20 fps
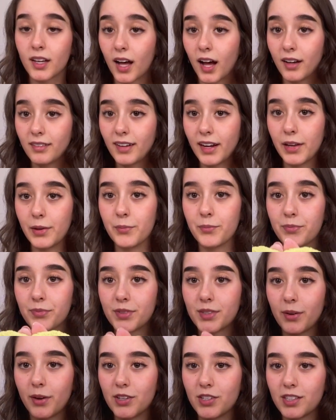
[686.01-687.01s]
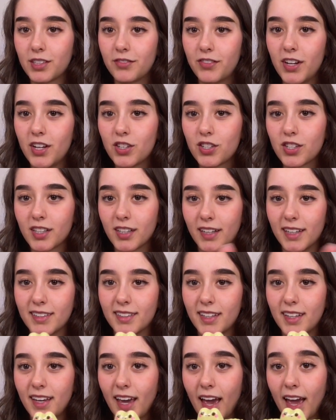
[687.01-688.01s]
Alright, so I just finished
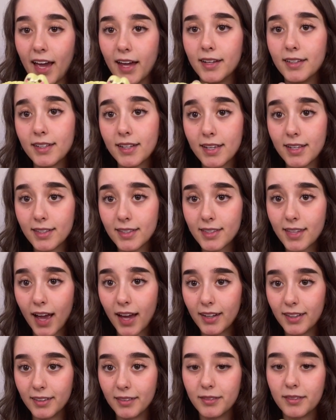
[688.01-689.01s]
glazing and he's done.